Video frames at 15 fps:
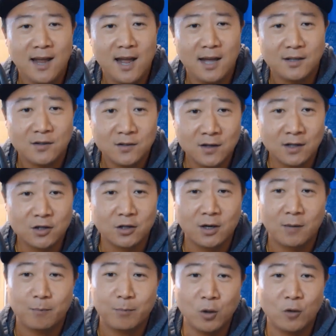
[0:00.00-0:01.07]
Such
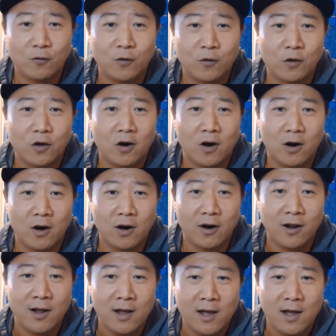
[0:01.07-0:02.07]
a beautiful card,